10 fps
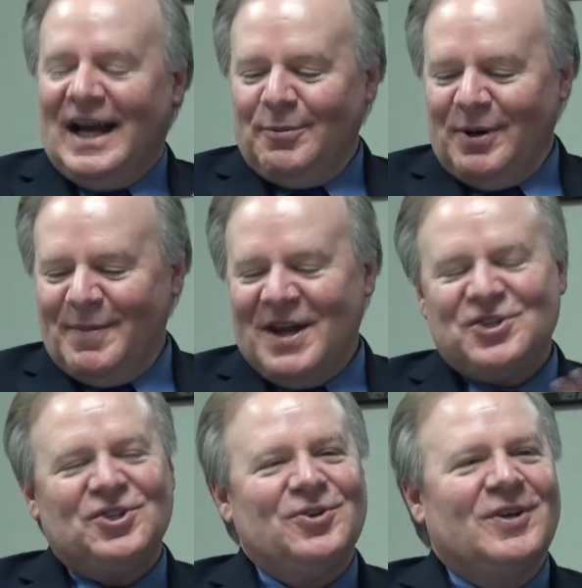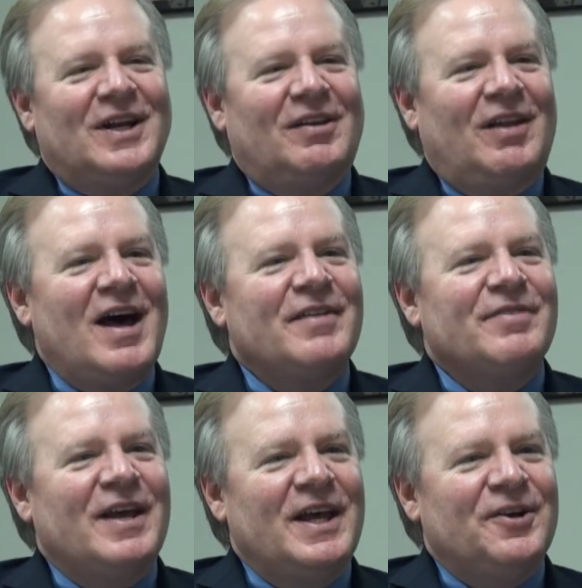And I would imagine you get a lot
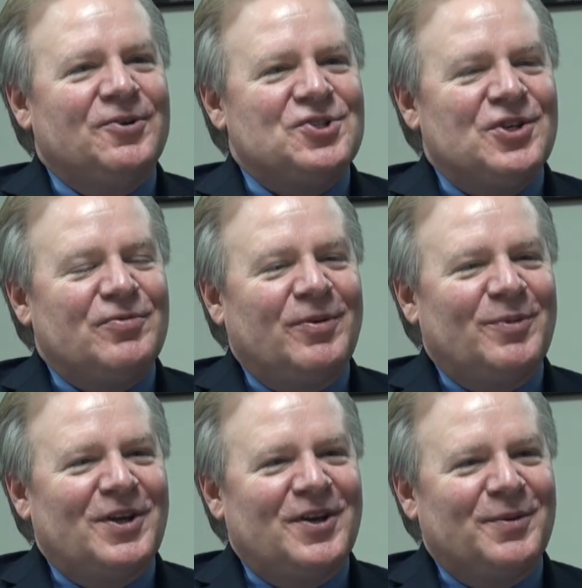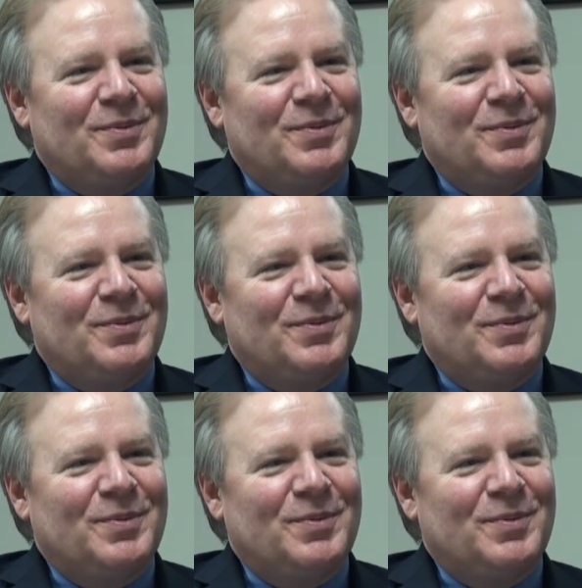of energy from the